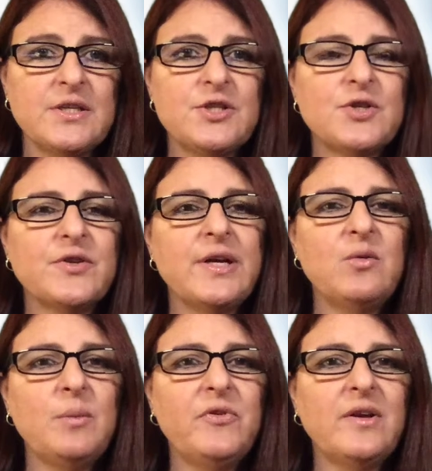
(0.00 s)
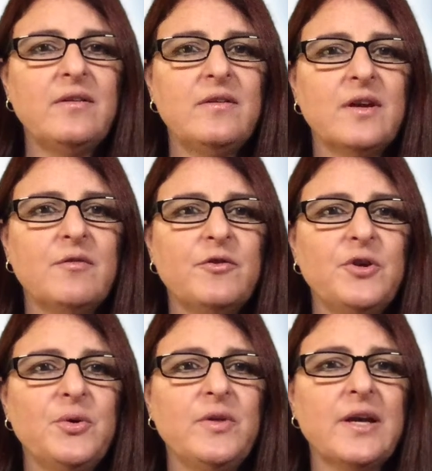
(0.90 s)
to create a website design for
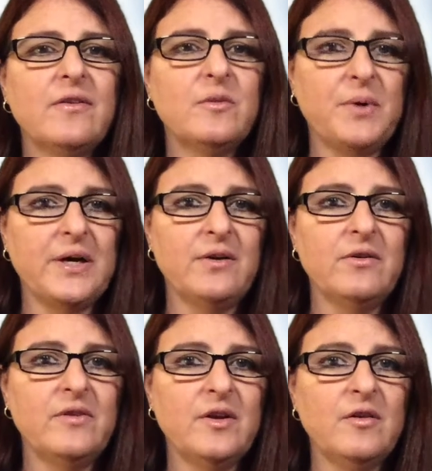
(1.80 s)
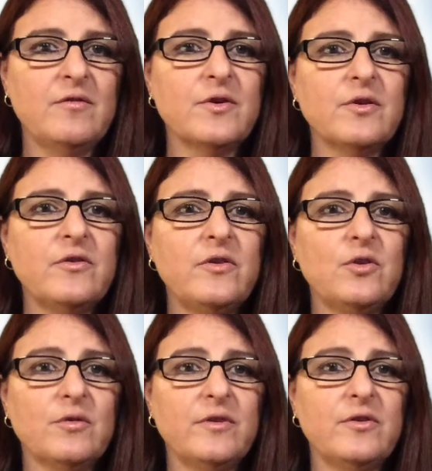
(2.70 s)
you that inspires and converts
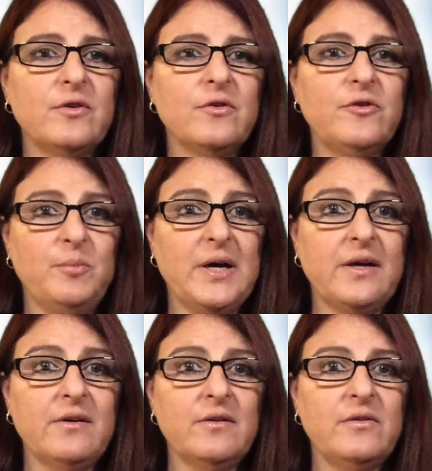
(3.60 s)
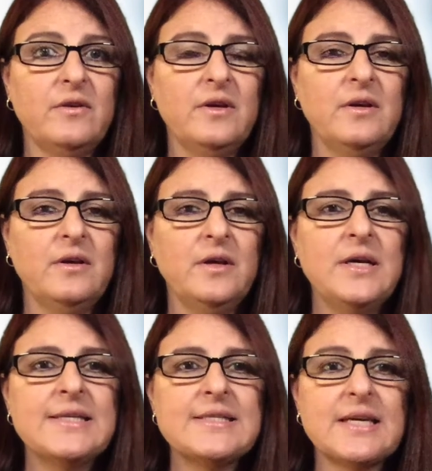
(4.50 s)
your visitors to buyers.
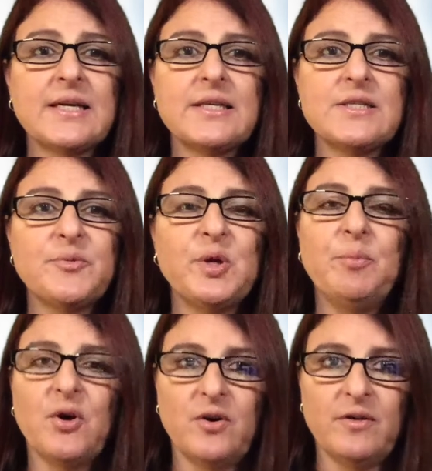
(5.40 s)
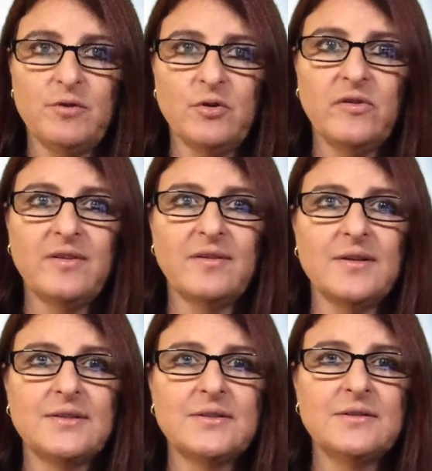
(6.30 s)
Second, to be a part of your
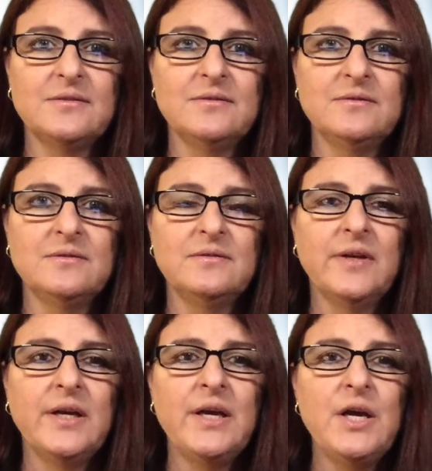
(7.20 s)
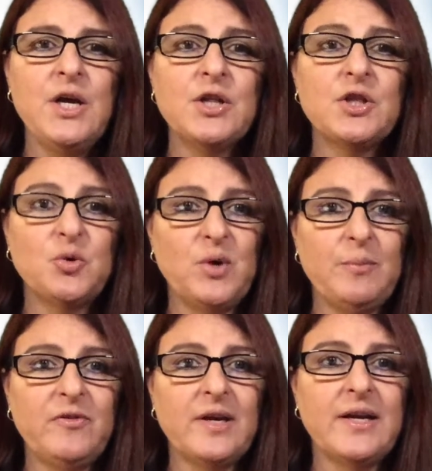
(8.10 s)
success. The
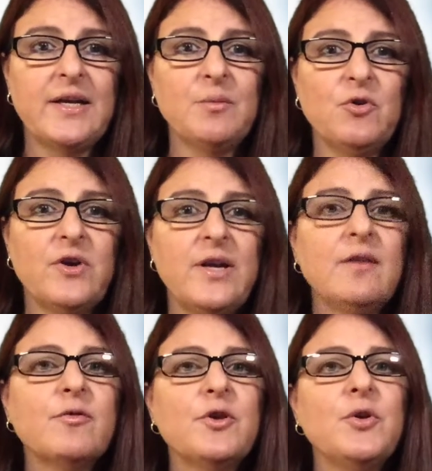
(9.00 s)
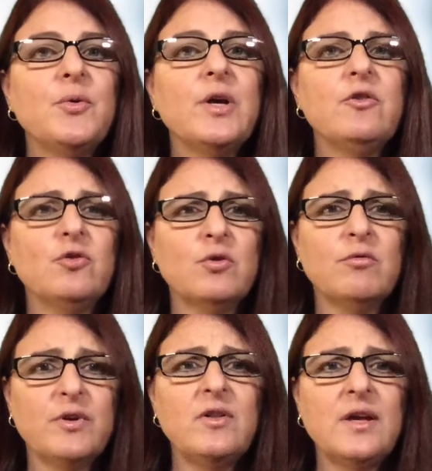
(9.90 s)
website I am creating for you is your
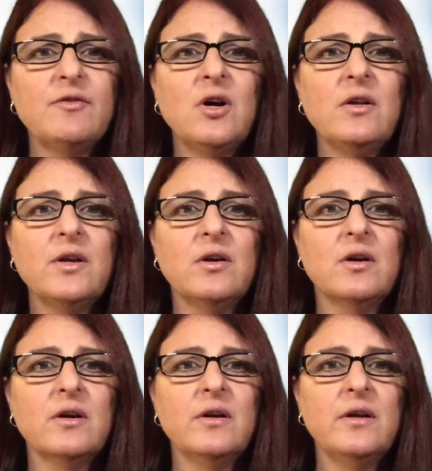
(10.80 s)
real-life calling card